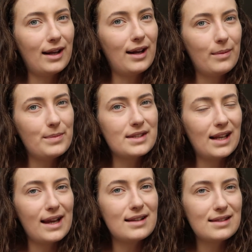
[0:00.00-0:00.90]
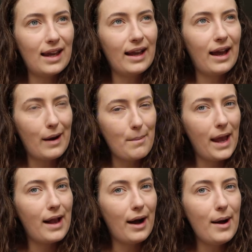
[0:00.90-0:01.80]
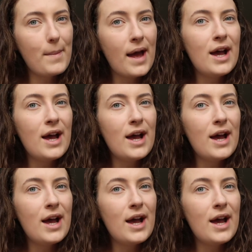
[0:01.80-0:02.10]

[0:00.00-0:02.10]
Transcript: it comes to like skincare and makeup.